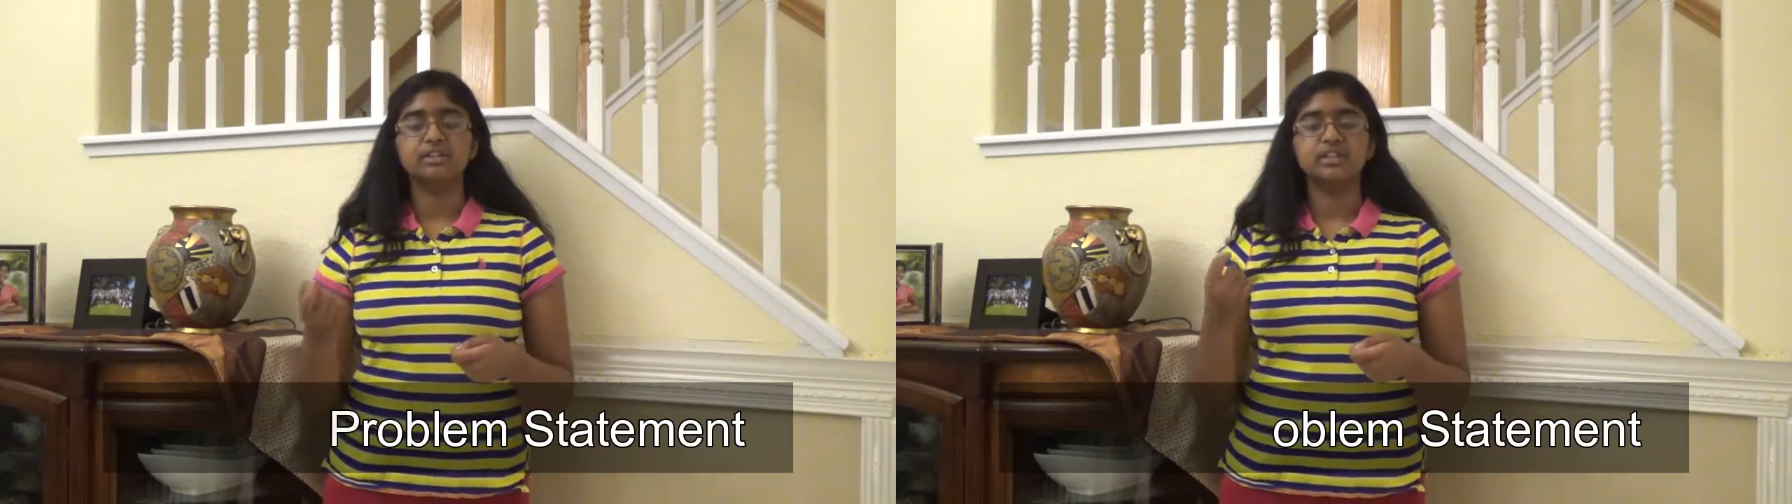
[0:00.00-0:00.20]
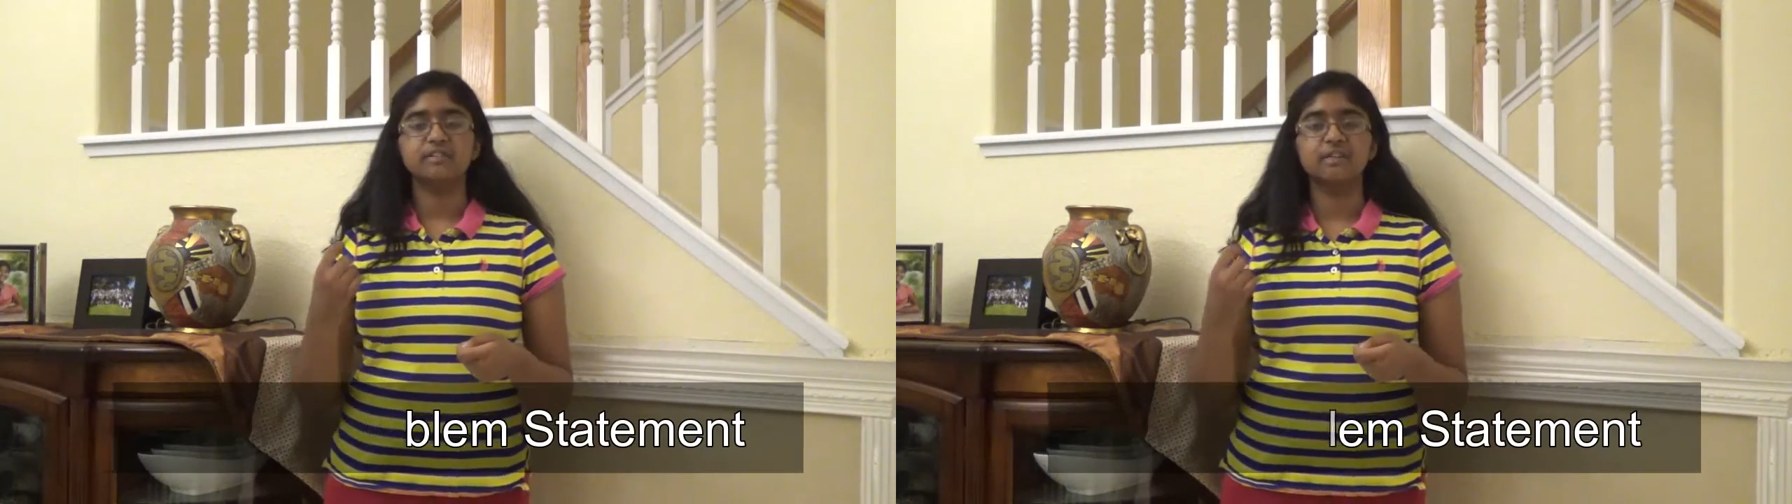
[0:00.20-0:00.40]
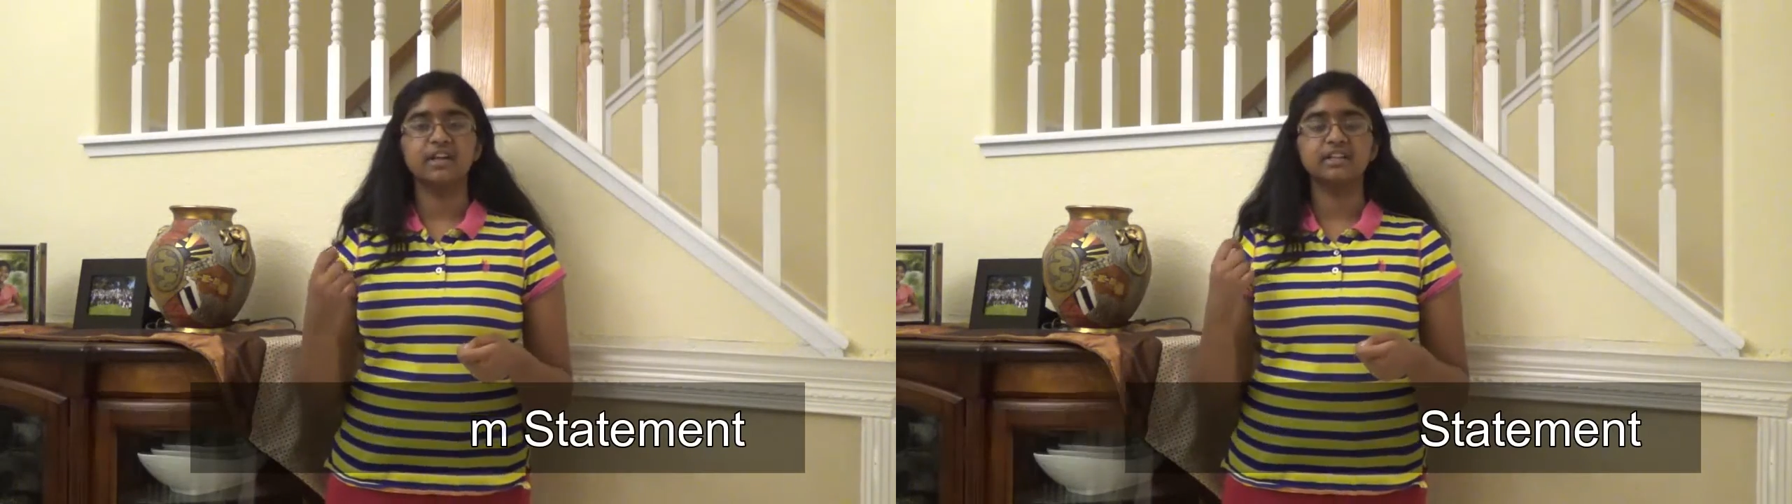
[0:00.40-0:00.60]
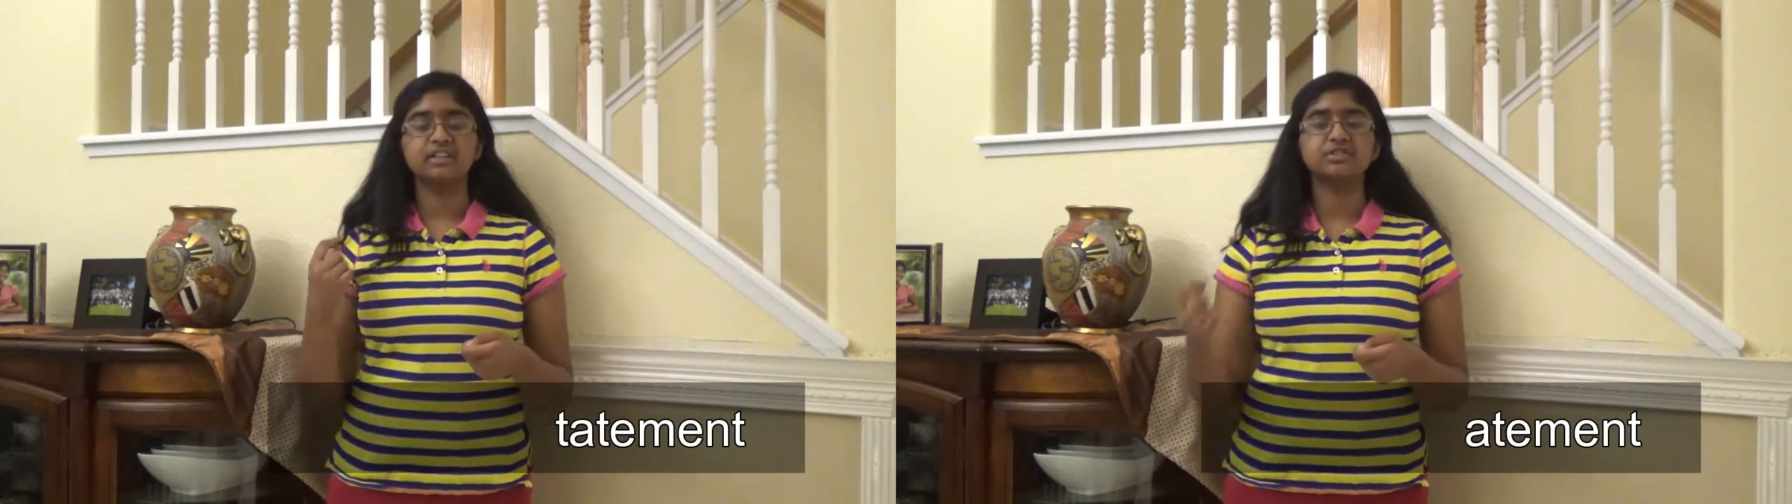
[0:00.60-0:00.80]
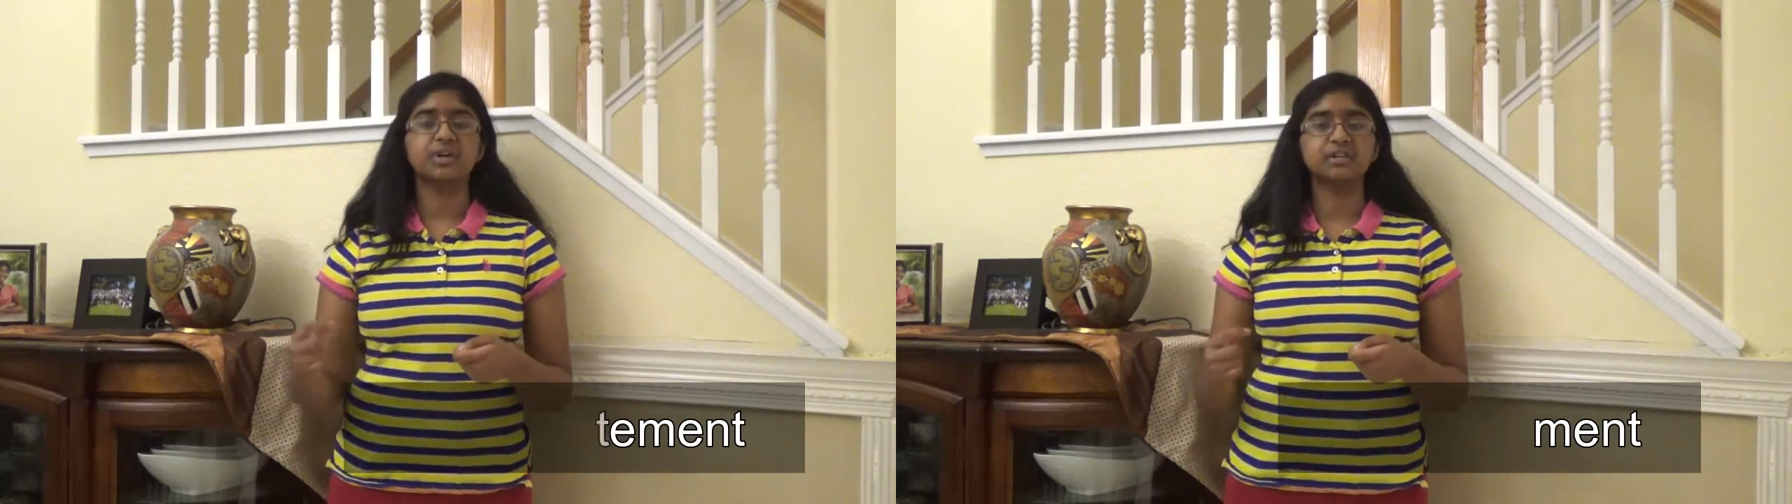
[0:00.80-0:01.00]
they find it a
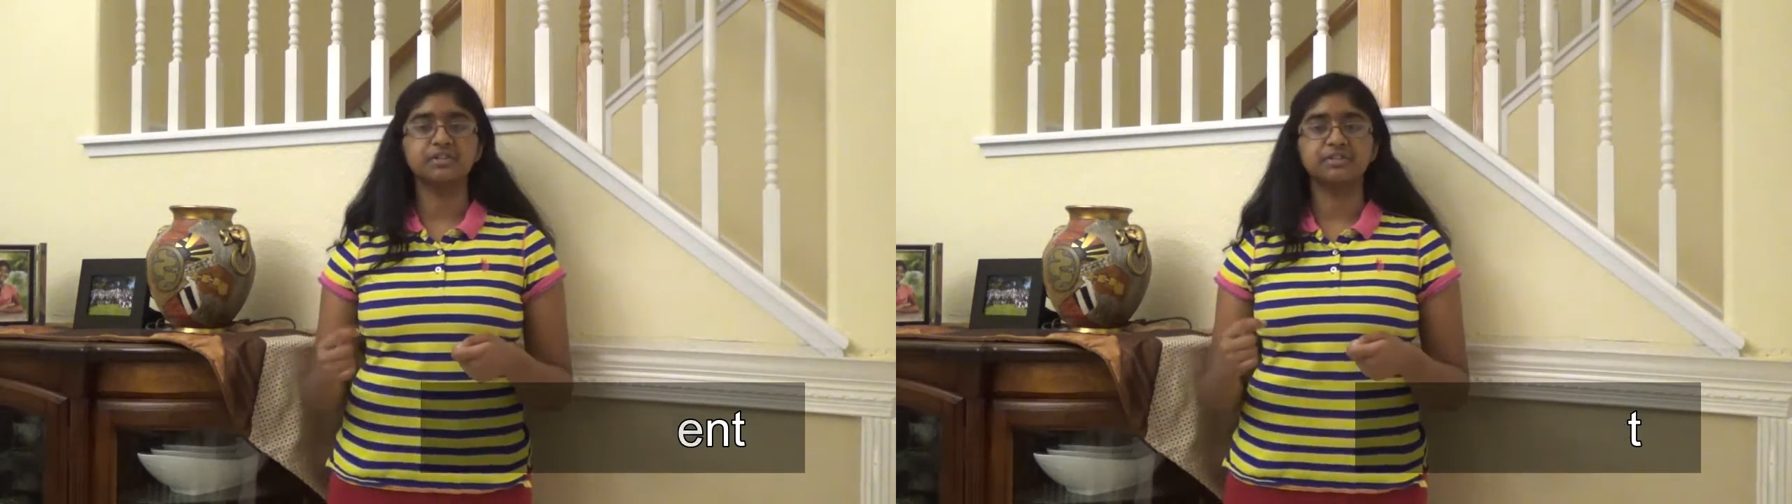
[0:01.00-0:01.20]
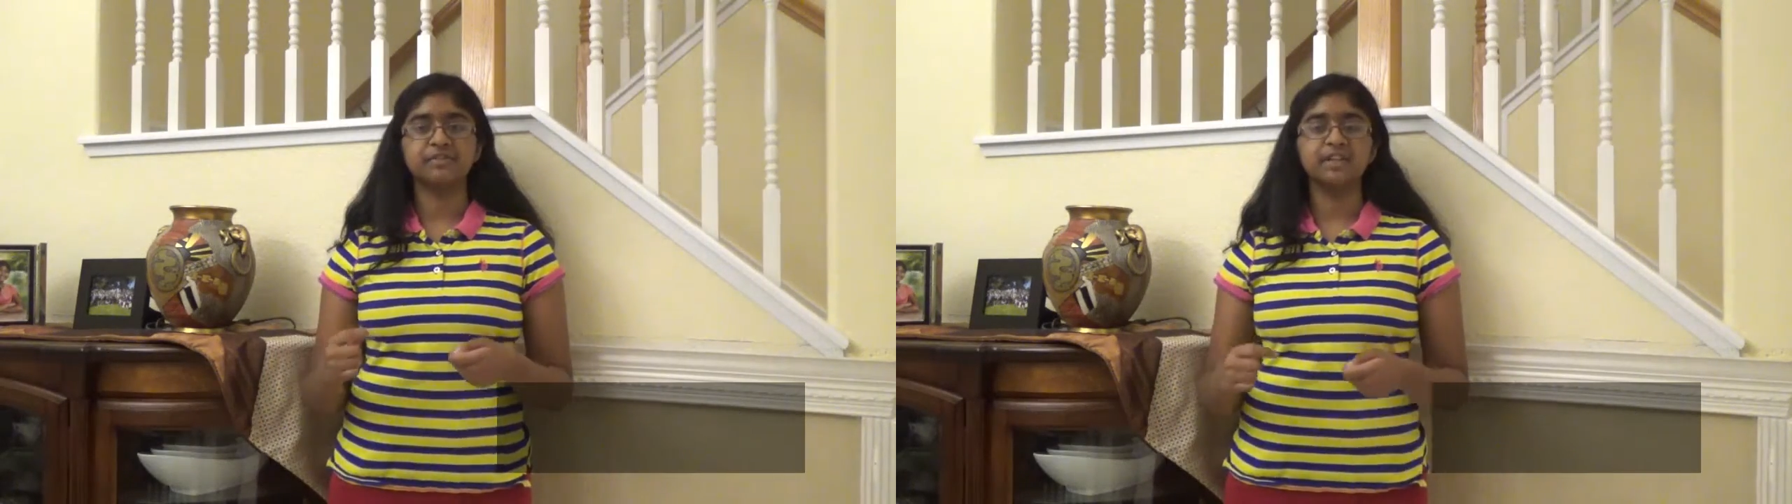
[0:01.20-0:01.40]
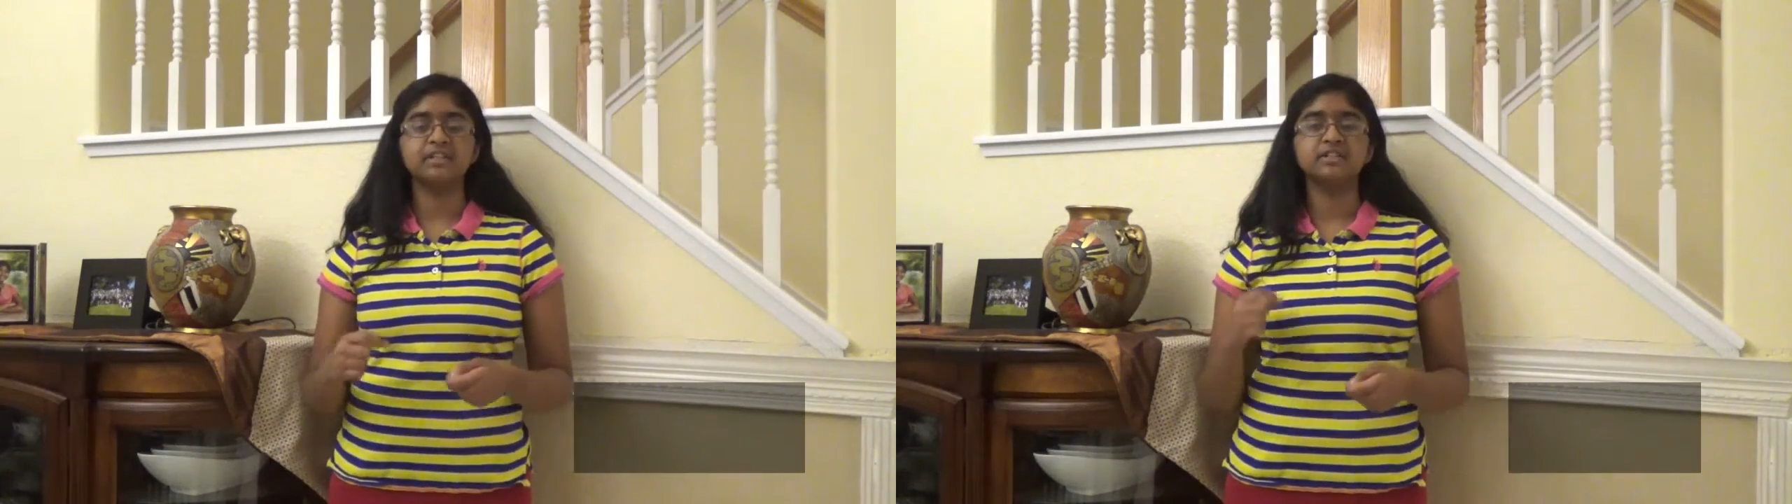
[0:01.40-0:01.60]
struggle to fit